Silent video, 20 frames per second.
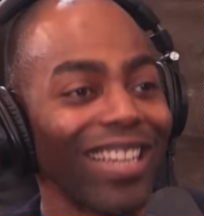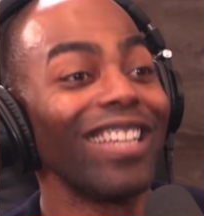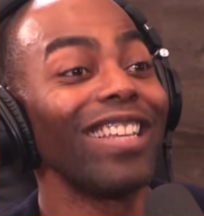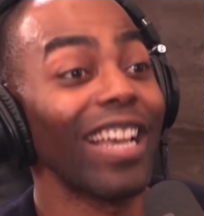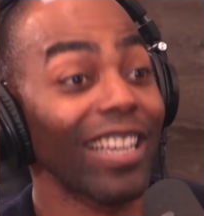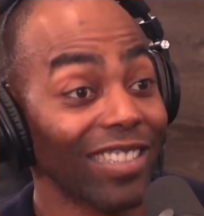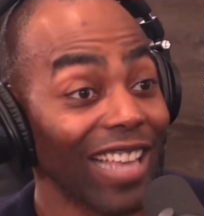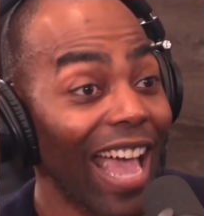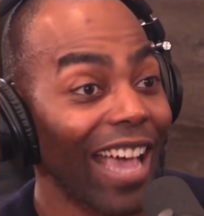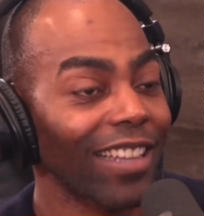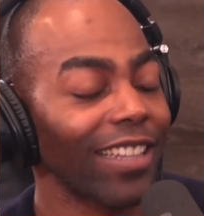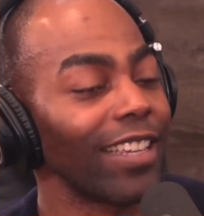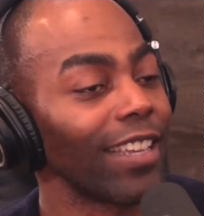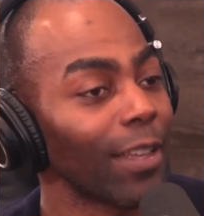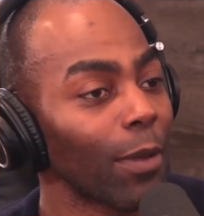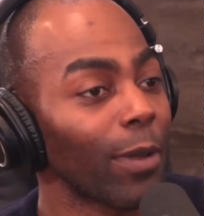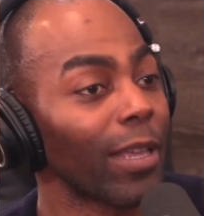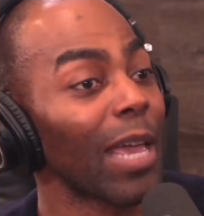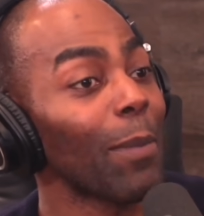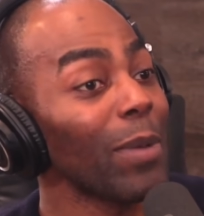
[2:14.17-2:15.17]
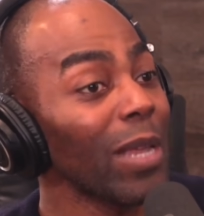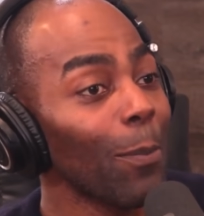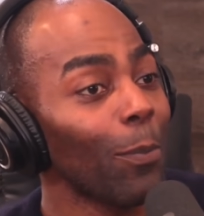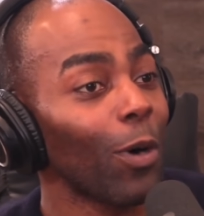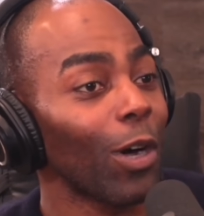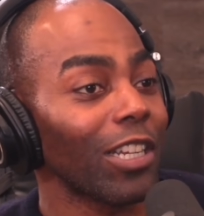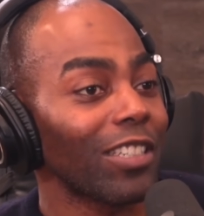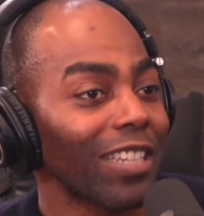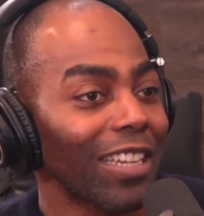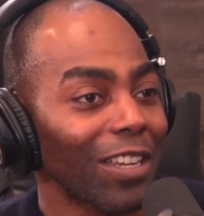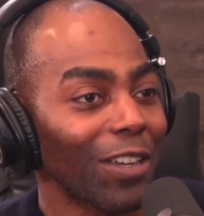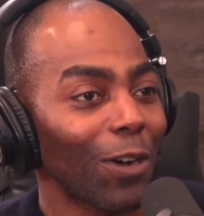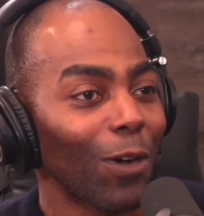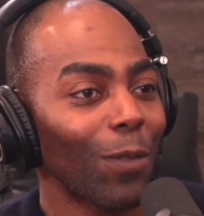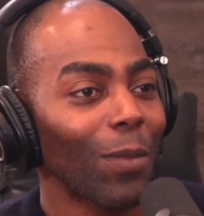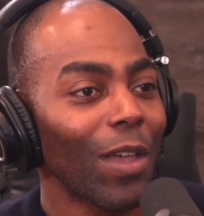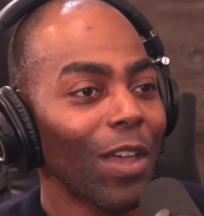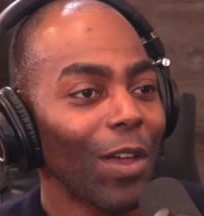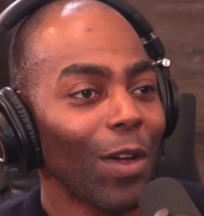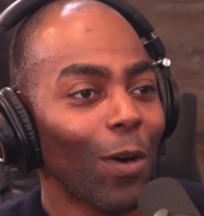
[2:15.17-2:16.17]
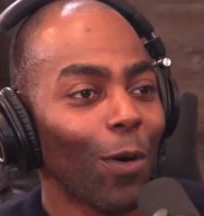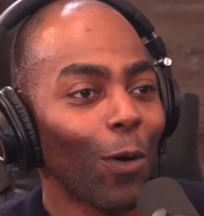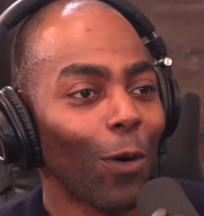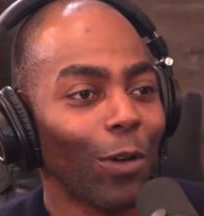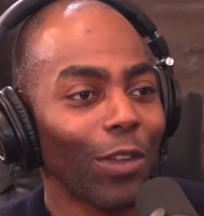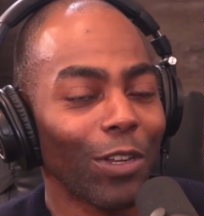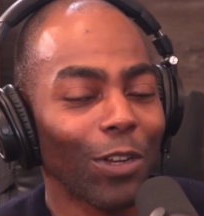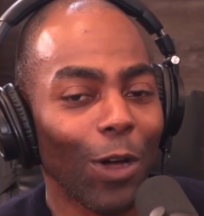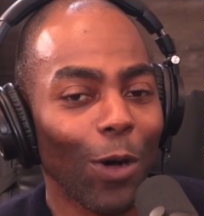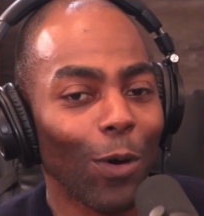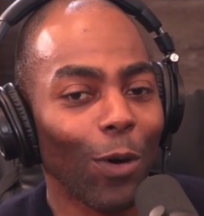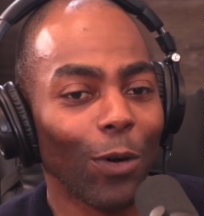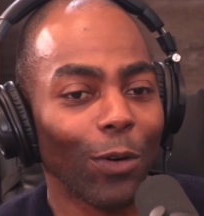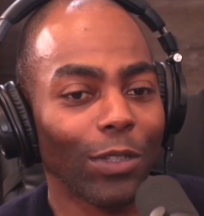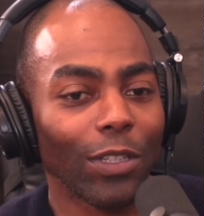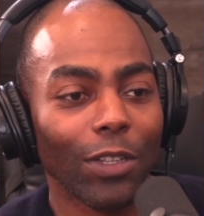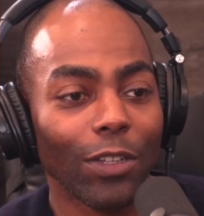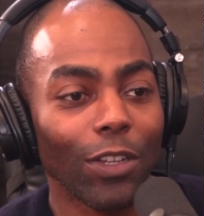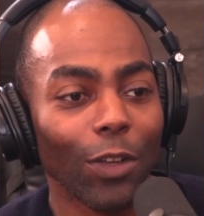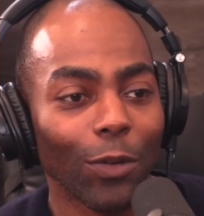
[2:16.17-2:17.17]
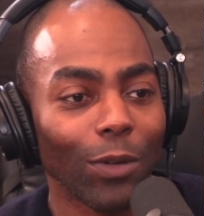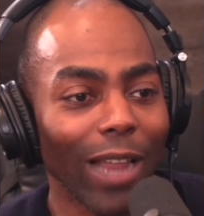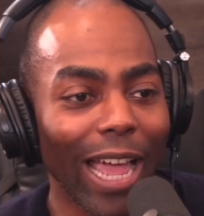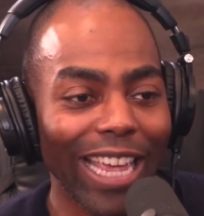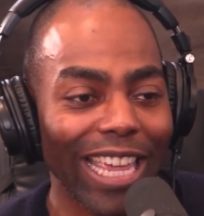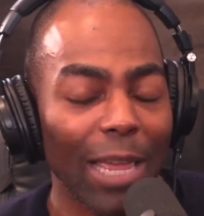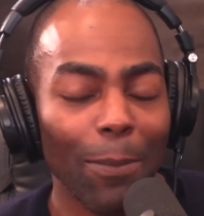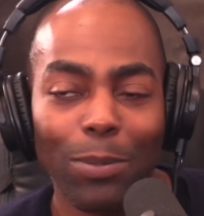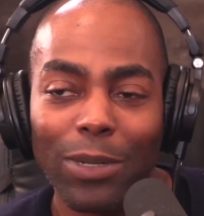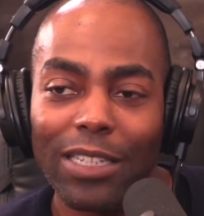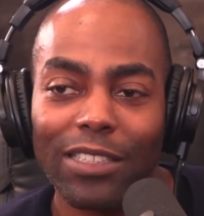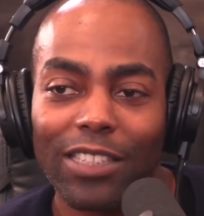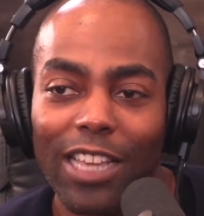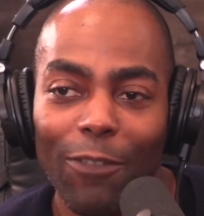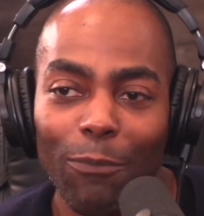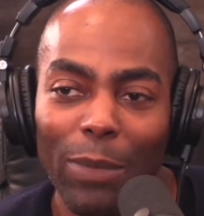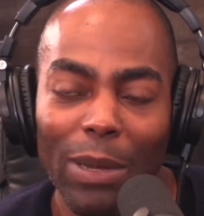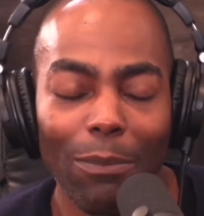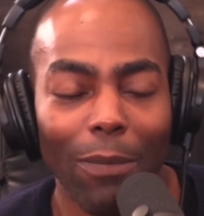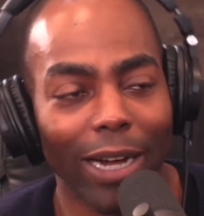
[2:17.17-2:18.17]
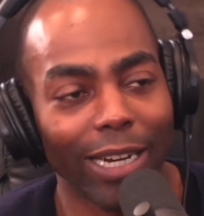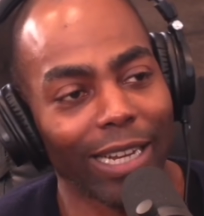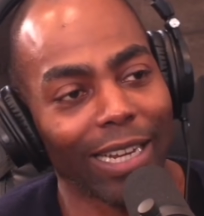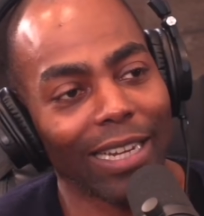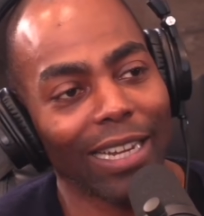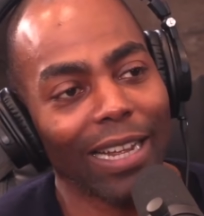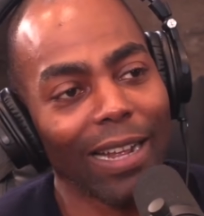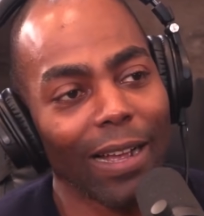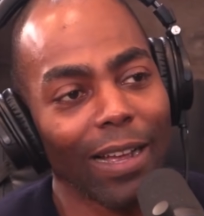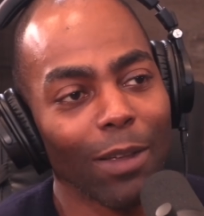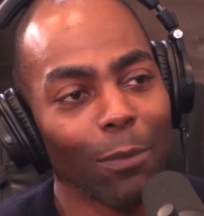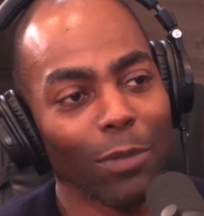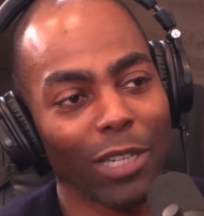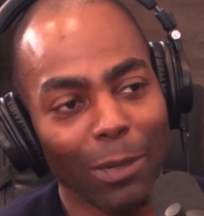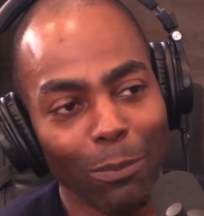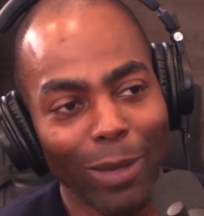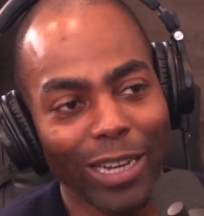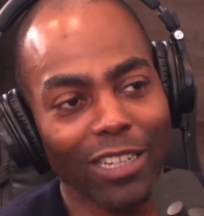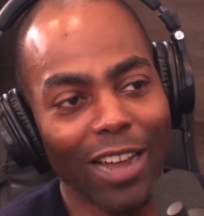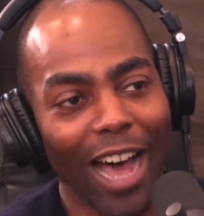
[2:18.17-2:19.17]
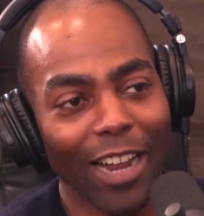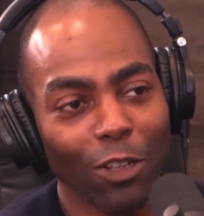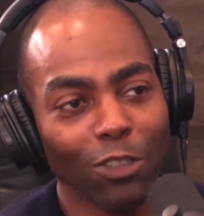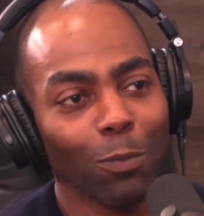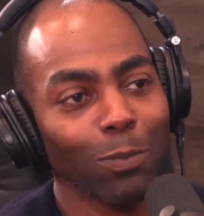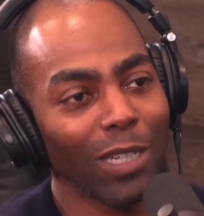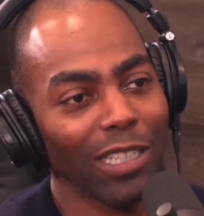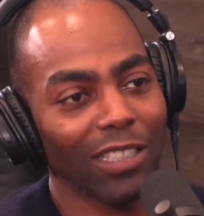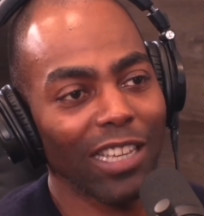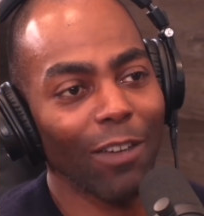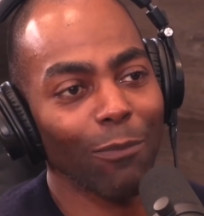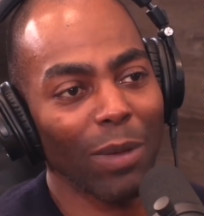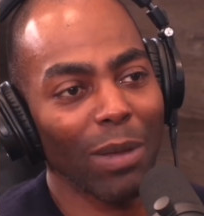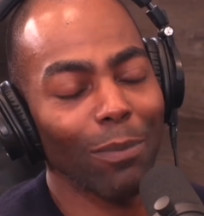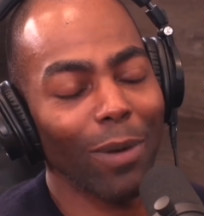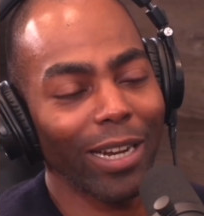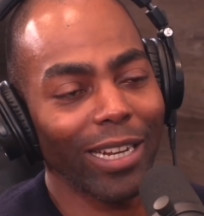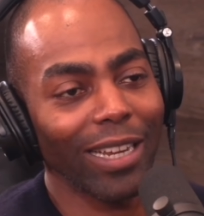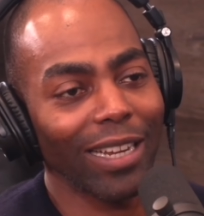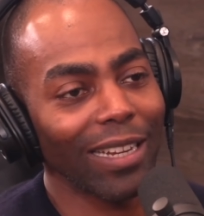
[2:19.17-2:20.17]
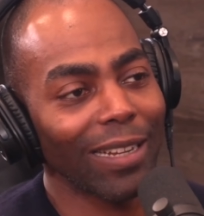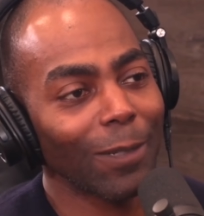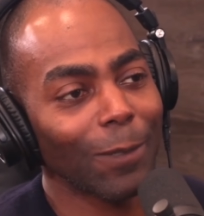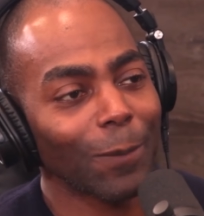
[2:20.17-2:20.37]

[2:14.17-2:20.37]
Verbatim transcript: Exactly. Yeah. Give me a book deal, or, you know, Nike, please give me money. McDonald's, please give me money.